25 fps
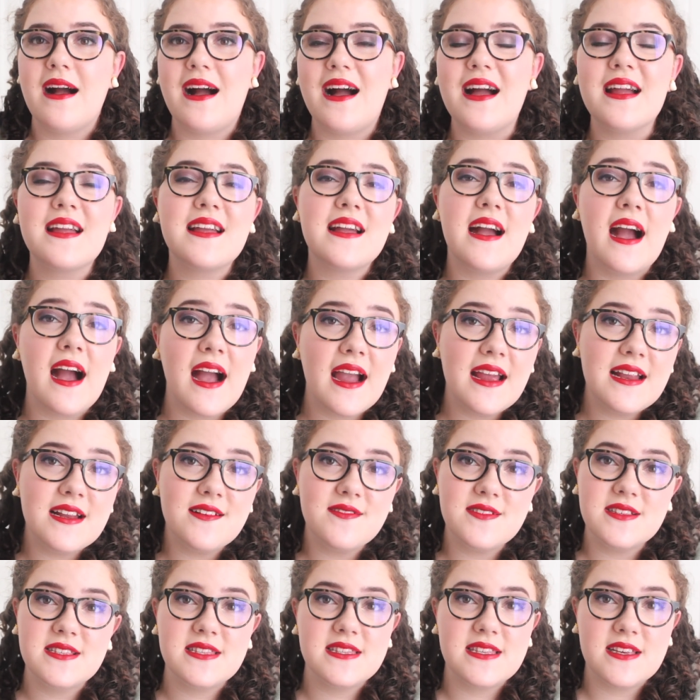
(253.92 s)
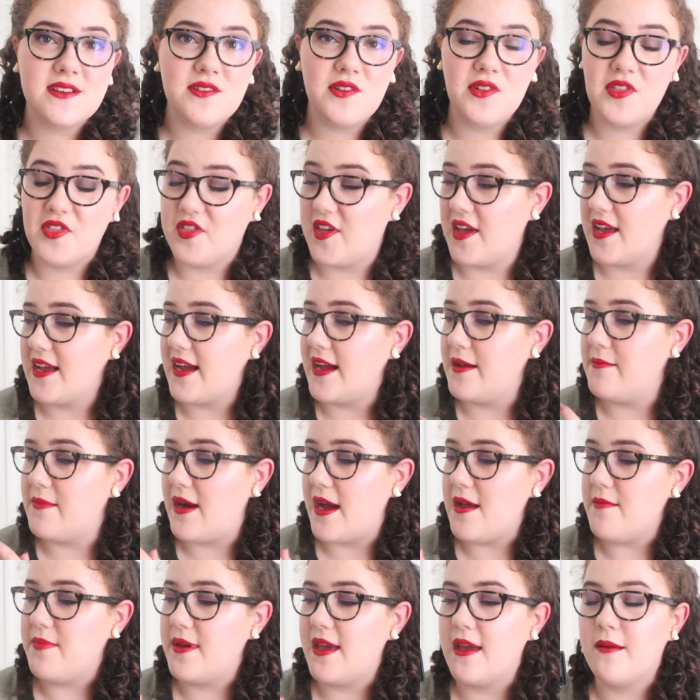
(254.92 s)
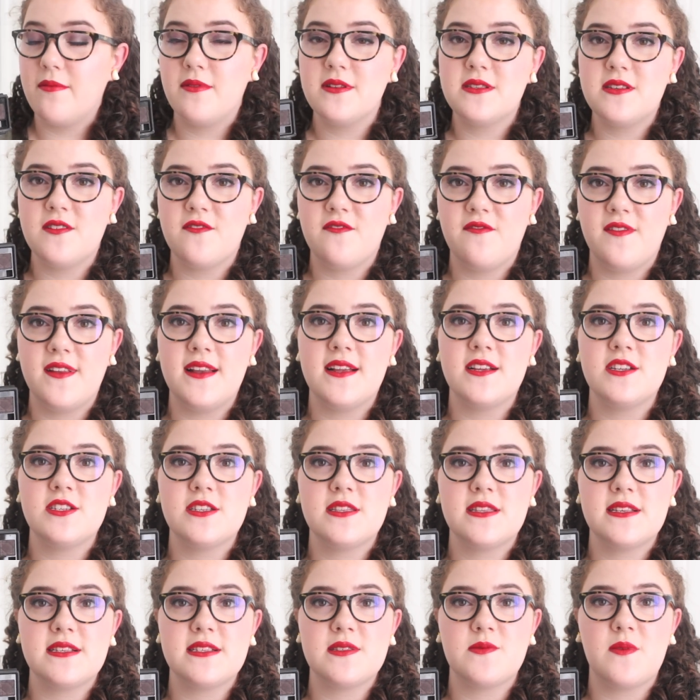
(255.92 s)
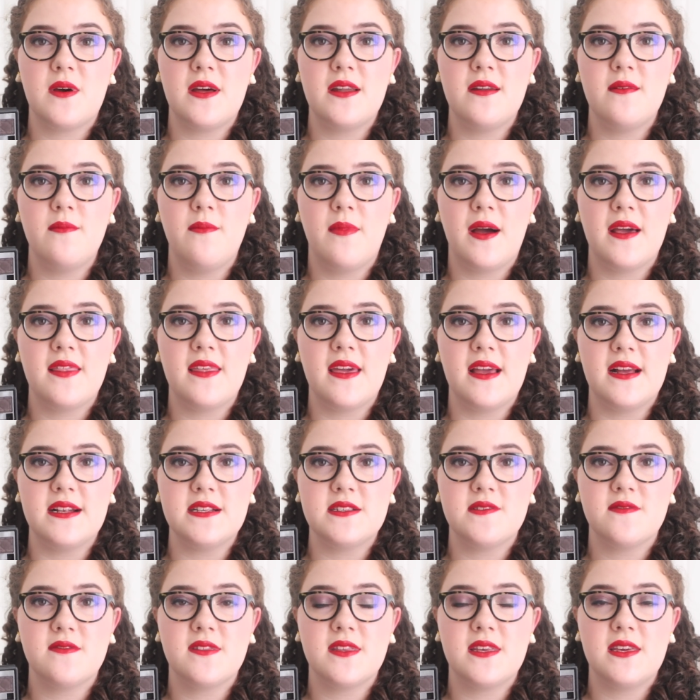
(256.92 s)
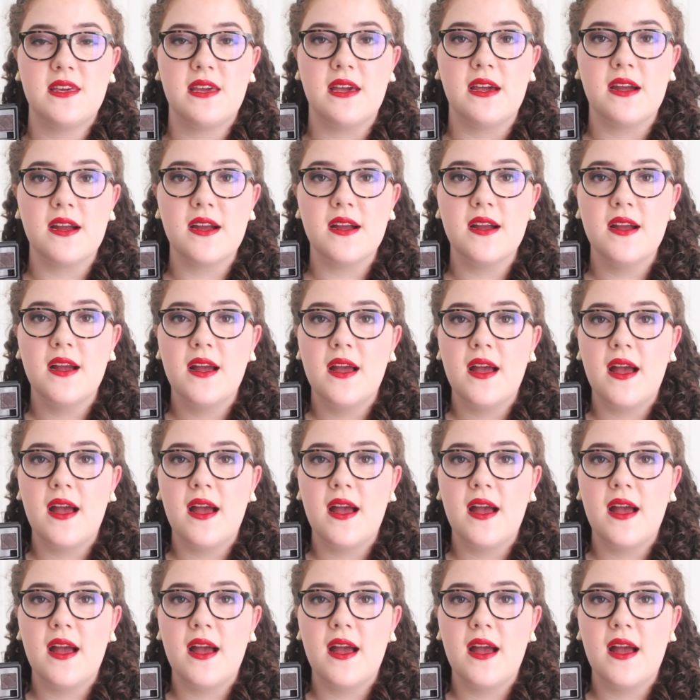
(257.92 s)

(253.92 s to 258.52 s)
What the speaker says: I kind of still think I might be able to finish this one by the end of the year.